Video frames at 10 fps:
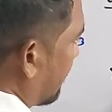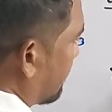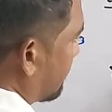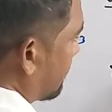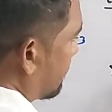
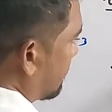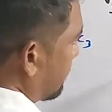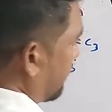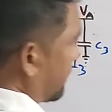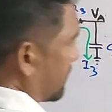
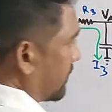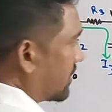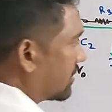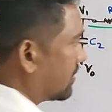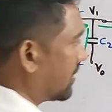is written
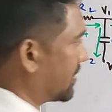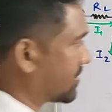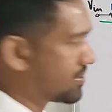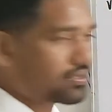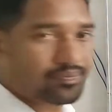with the
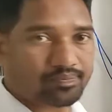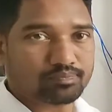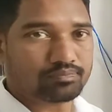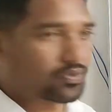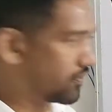S
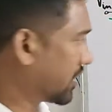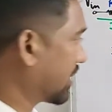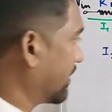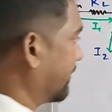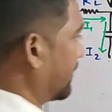
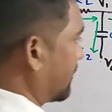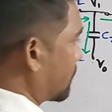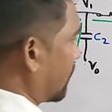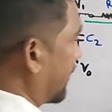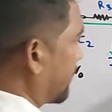for our convenience.